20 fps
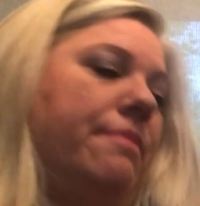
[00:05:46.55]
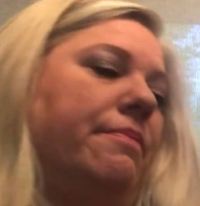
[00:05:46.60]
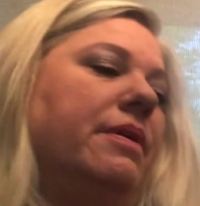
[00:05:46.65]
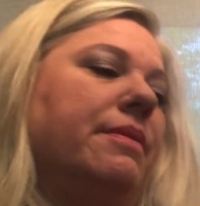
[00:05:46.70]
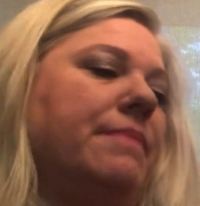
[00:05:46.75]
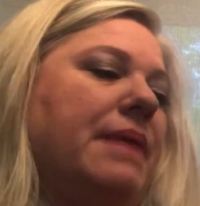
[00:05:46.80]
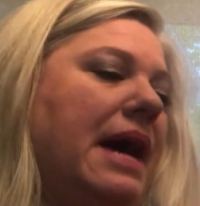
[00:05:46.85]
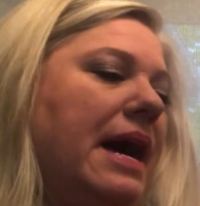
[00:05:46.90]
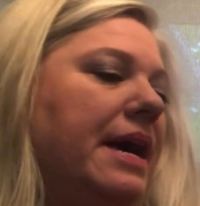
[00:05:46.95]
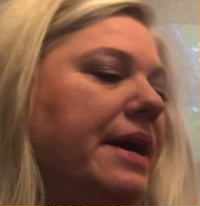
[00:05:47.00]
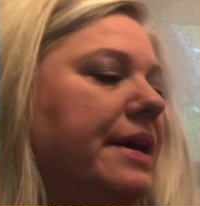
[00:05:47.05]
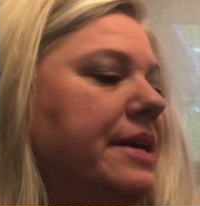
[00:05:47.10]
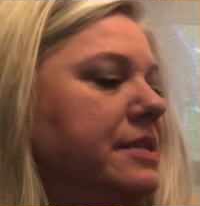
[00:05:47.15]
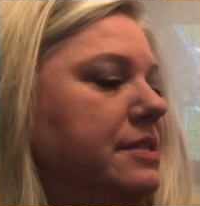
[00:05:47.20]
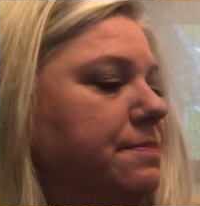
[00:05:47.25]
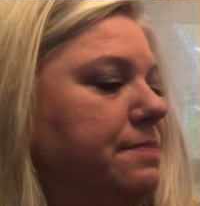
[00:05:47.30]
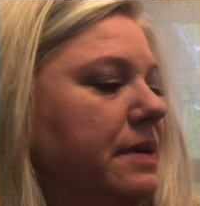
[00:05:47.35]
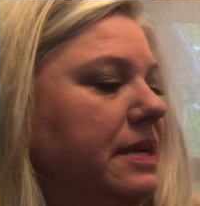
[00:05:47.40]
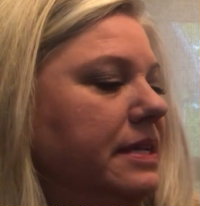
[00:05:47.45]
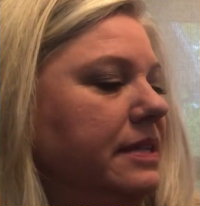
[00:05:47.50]
But my
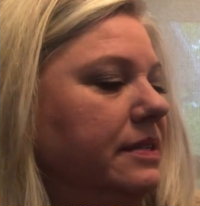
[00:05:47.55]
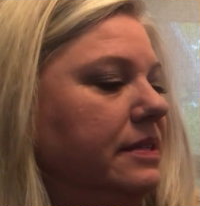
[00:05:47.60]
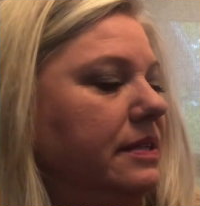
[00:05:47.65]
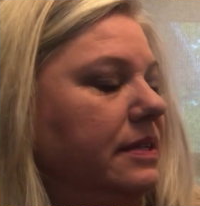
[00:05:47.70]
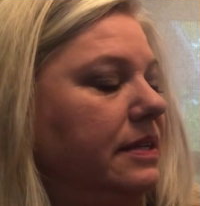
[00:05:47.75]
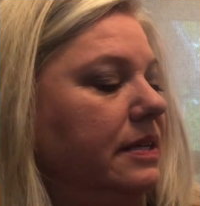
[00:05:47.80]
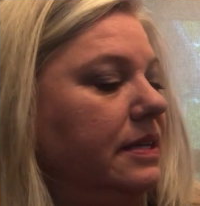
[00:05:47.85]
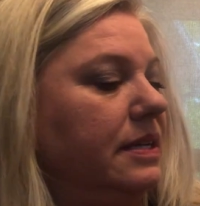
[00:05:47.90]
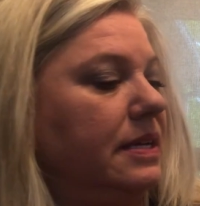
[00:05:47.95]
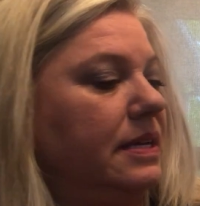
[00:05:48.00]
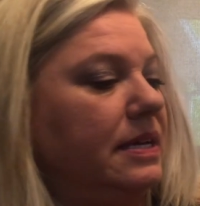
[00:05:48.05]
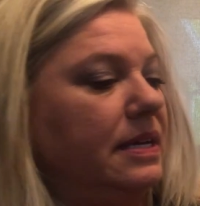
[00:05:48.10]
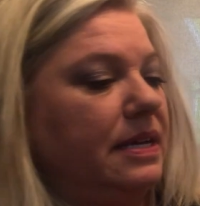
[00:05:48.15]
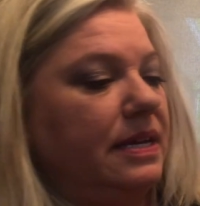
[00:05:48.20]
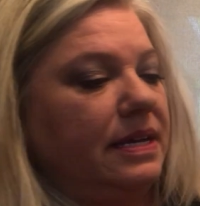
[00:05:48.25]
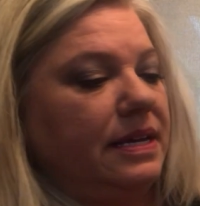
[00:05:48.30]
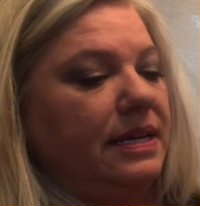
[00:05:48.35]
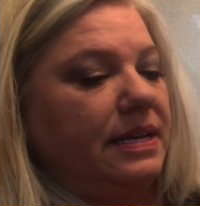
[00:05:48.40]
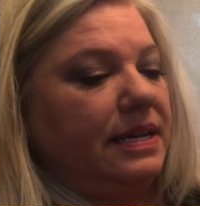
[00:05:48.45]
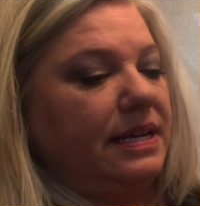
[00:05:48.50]
husband
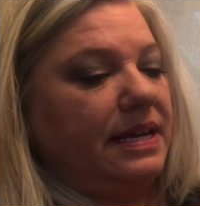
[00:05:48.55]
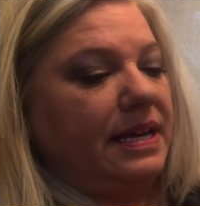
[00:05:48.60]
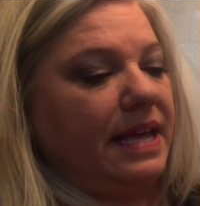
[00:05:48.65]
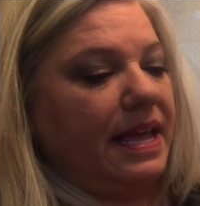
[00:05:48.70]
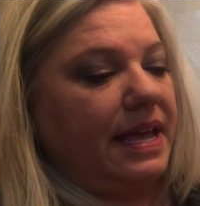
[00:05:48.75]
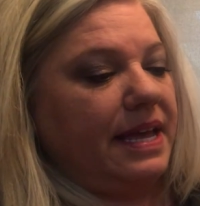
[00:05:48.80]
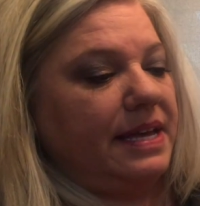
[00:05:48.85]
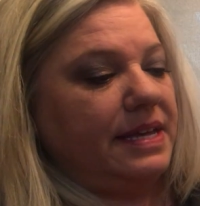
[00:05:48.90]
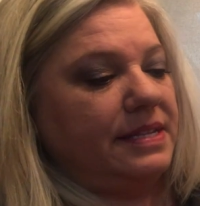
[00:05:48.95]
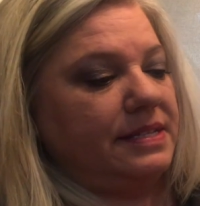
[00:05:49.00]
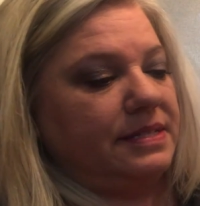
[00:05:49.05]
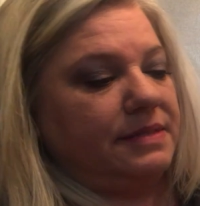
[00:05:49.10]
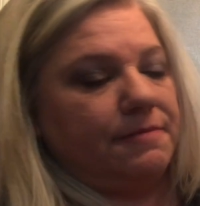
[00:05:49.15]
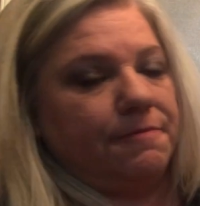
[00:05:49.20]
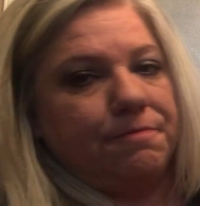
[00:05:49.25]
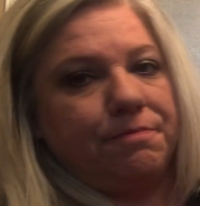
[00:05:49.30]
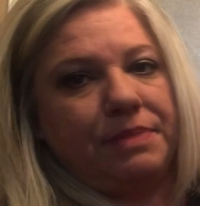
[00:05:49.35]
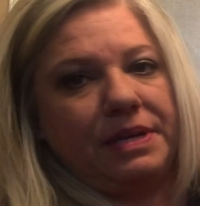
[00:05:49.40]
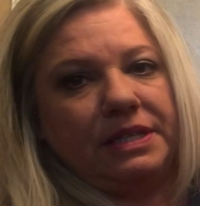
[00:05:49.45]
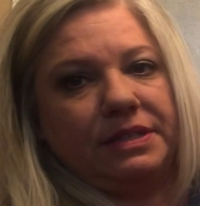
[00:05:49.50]
is
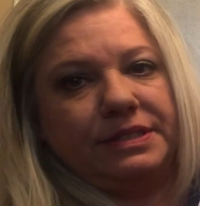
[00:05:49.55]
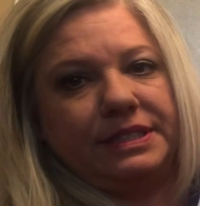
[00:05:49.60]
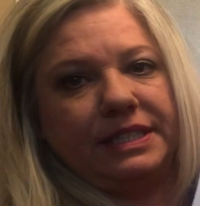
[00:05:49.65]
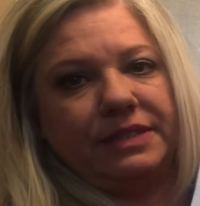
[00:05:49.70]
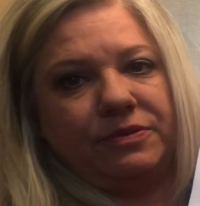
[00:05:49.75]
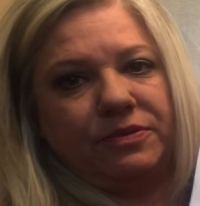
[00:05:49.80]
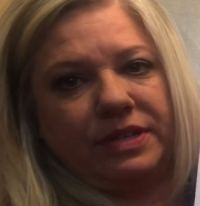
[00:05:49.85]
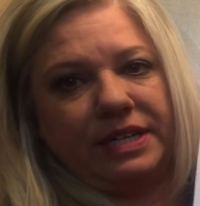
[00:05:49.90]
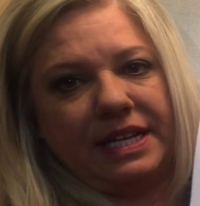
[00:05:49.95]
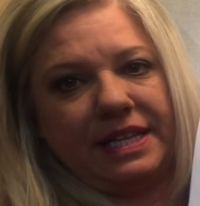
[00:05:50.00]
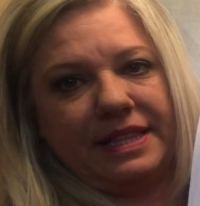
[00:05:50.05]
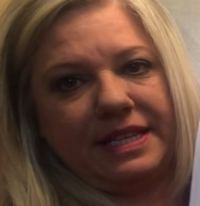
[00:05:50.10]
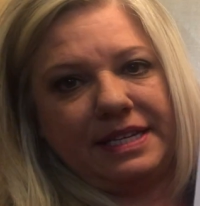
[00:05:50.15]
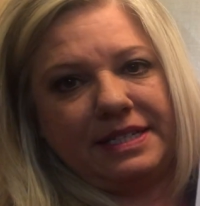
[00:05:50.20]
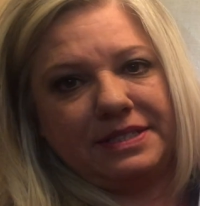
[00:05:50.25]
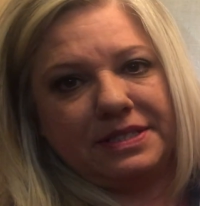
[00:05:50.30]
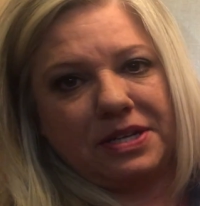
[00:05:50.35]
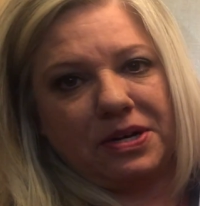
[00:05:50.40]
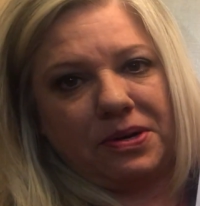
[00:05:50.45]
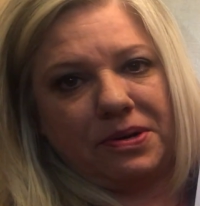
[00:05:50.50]
building one of
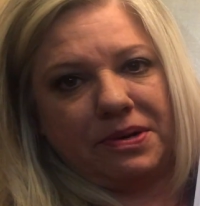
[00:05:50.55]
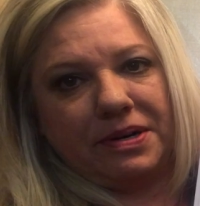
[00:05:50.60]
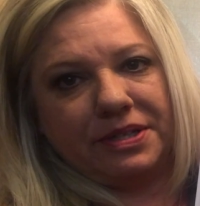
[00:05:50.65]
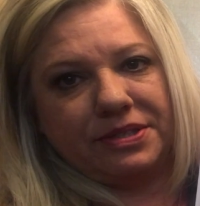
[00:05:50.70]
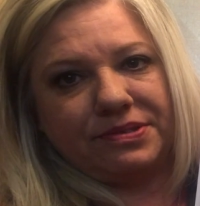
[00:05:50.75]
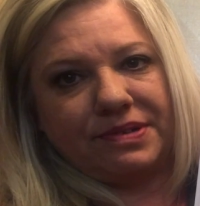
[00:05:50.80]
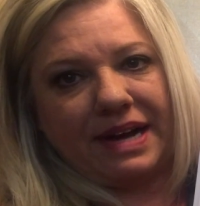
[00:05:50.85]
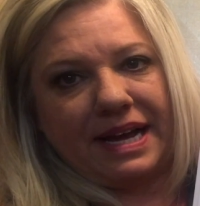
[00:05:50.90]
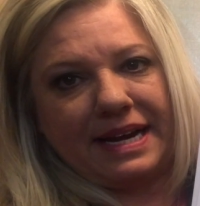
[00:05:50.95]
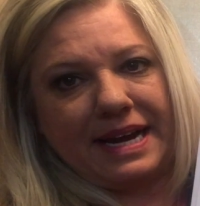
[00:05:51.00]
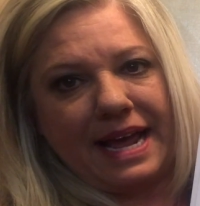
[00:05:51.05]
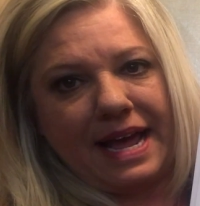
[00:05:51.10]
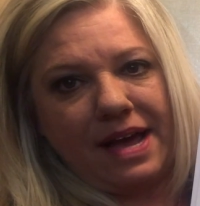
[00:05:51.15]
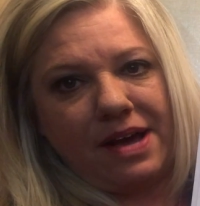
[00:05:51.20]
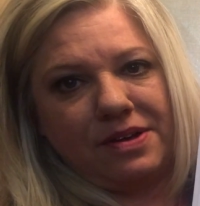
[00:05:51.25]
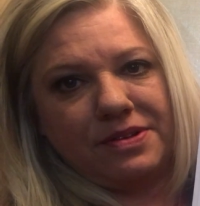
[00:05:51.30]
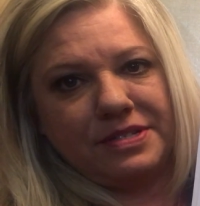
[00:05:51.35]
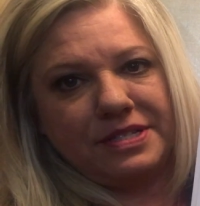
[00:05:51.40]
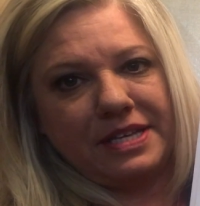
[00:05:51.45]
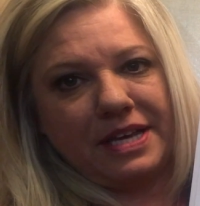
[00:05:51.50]
these cars right
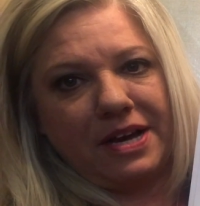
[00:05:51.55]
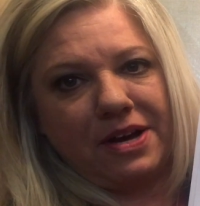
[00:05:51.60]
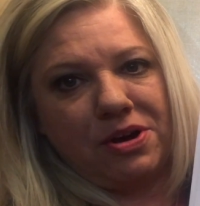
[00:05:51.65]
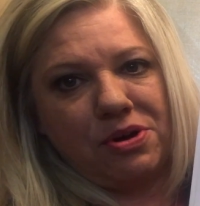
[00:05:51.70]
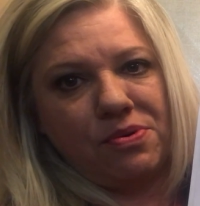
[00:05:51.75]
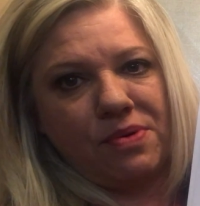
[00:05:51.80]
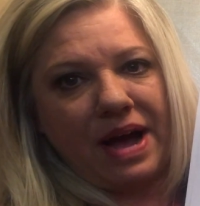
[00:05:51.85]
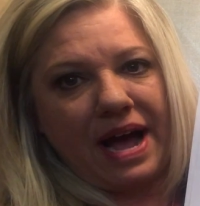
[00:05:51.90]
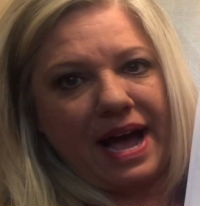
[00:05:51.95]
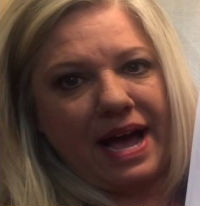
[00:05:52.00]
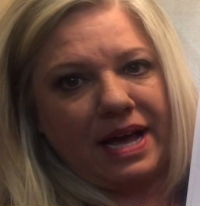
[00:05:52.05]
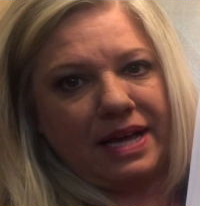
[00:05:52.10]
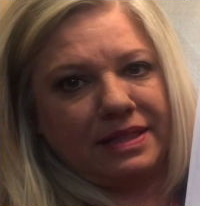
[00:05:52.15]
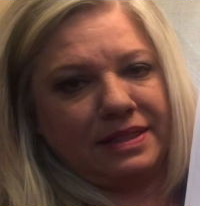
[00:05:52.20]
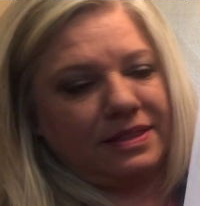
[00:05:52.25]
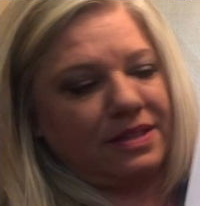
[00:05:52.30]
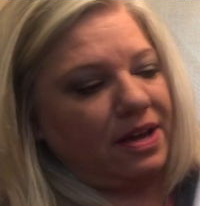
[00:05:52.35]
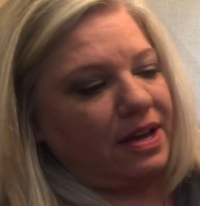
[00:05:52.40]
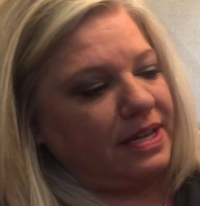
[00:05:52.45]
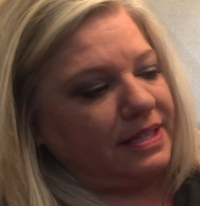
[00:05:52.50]
now, so I
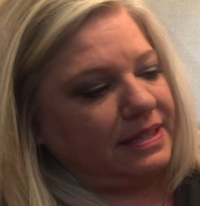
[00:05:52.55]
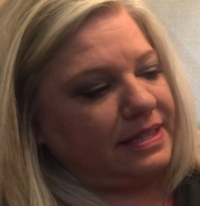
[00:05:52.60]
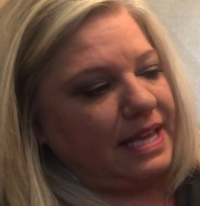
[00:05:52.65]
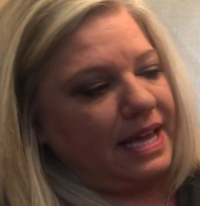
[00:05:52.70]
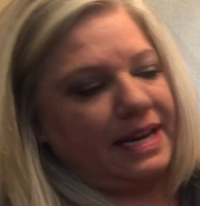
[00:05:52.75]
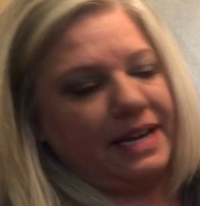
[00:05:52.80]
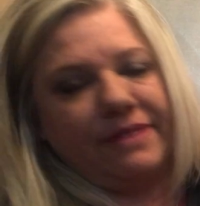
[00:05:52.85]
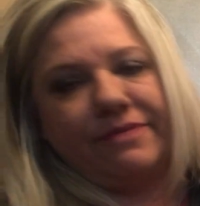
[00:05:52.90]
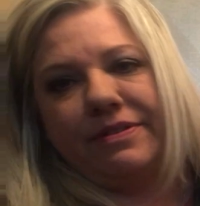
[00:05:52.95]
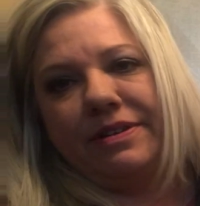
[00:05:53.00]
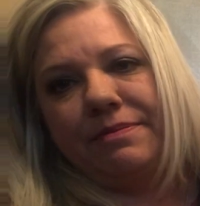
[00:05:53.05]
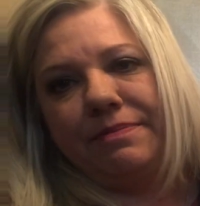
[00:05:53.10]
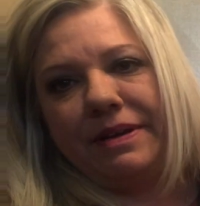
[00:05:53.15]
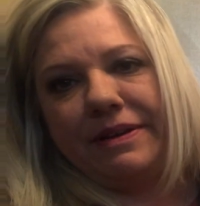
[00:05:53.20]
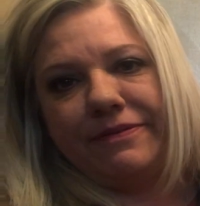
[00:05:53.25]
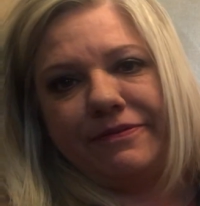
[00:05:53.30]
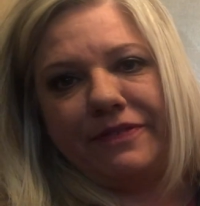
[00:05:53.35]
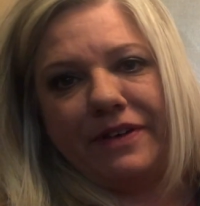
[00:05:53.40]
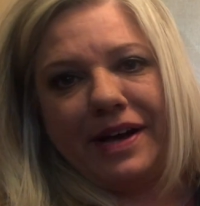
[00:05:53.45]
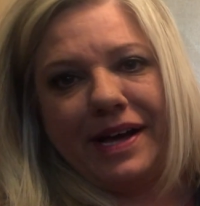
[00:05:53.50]
thought that it would
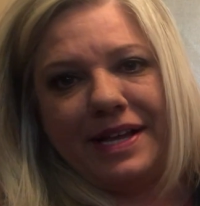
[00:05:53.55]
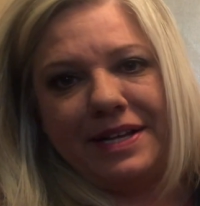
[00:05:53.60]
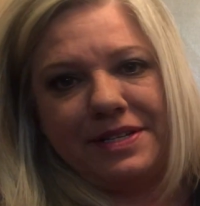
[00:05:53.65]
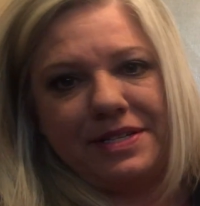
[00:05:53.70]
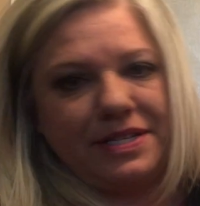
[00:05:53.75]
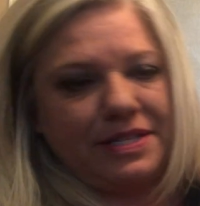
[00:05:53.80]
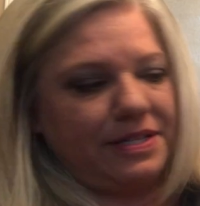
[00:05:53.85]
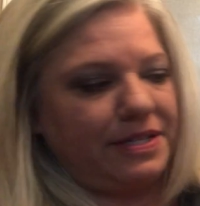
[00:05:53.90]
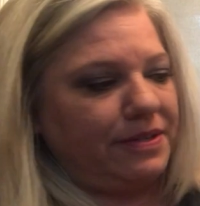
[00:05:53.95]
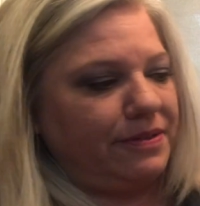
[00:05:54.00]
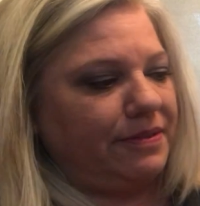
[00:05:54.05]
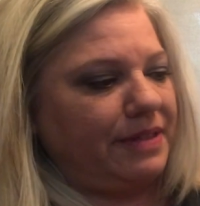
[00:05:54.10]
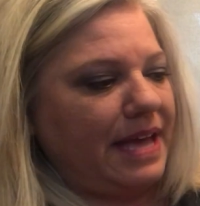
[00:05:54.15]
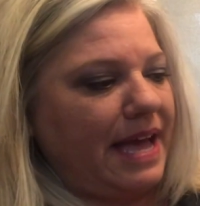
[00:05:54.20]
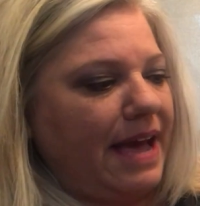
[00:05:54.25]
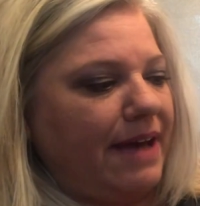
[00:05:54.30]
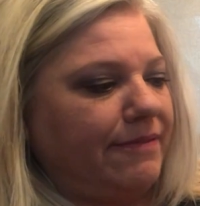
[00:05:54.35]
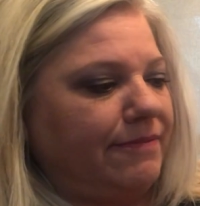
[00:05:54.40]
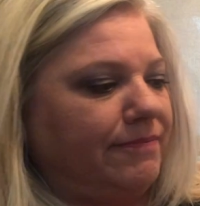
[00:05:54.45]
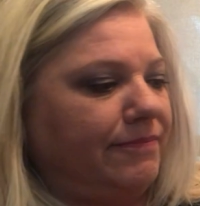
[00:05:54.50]
be fun to do
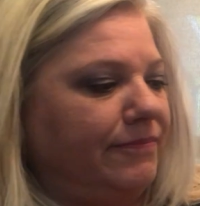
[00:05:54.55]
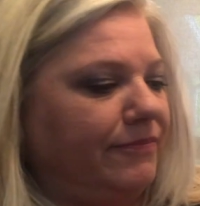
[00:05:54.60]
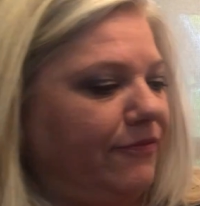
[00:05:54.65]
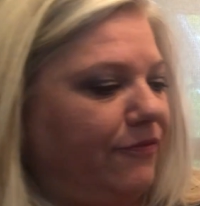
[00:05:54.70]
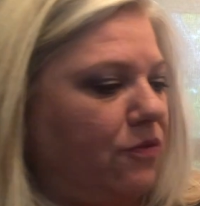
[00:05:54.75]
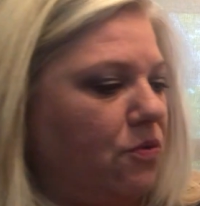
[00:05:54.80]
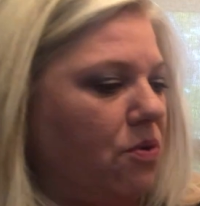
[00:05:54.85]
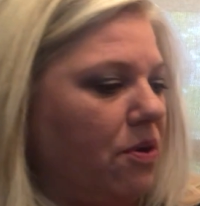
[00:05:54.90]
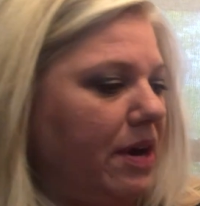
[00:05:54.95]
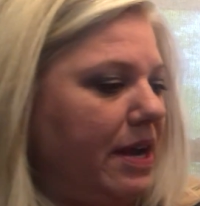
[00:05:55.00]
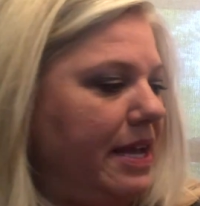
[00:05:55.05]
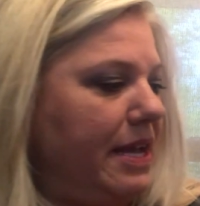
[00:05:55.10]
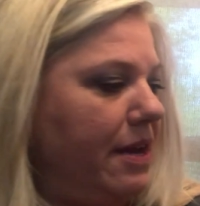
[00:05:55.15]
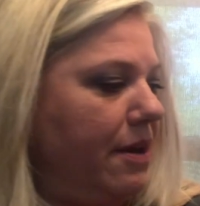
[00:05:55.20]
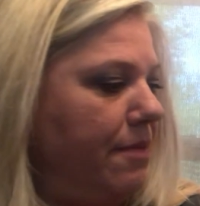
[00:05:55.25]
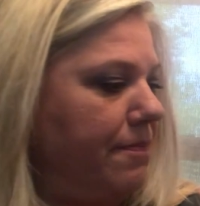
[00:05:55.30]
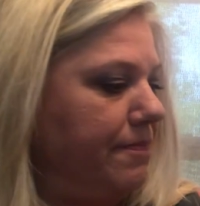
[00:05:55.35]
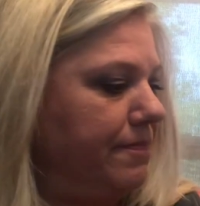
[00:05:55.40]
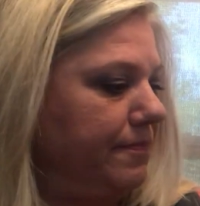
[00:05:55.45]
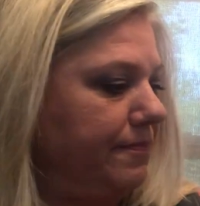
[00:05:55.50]
that for
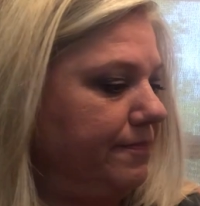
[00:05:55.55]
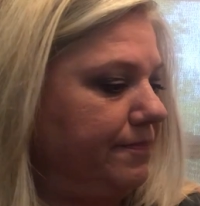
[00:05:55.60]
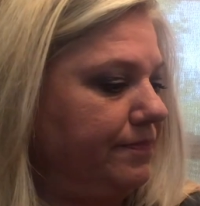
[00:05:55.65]
him.